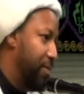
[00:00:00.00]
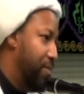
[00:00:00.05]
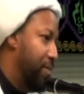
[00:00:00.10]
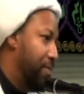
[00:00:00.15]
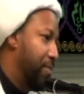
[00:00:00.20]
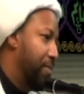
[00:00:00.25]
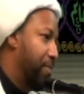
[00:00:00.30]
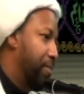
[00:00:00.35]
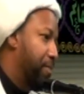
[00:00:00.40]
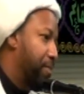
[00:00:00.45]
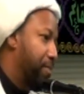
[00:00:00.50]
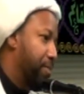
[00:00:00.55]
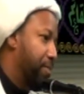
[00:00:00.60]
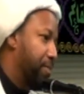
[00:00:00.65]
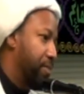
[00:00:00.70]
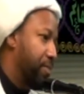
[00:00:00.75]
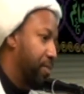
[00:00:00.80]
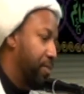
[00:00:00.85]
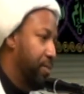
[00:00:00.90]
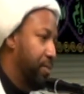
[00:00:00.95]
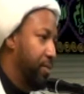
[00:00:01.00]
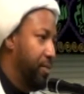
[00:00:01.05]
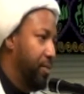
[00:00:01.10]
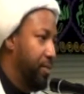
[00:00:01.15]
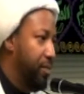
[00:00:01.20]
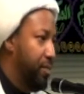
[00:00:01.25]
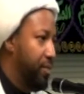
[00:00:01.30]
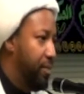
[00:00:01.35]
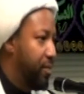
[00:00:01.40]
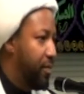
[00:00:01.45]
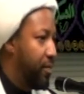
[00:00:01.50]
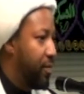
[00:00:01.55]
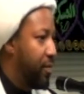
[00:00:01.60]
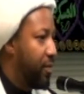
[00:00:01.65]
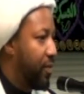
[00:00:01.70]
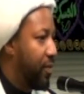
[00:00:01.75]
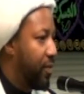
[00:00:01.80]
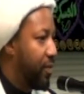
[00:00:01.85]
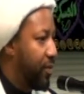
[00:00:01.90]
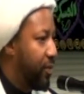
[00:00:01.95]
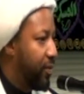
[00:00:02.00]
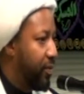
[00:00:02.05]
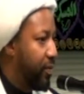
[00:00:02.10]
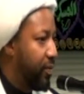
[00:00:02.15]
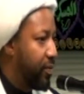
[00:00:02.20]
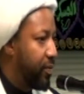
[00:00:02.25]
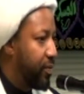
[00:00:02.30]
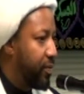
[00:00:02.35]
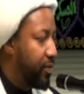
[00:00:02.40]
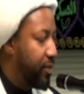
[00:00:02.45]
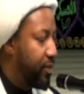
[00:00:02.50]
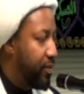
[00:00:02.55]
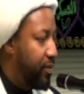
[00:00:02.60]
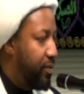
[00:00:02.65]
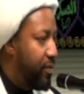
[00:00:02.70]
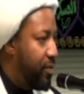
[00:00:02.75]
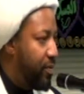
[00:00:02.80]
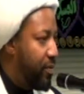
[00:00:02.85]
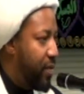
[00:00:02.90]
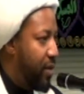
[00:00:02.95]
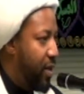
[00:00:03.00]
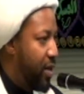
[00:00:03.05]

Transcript: No one is speaking in this clip.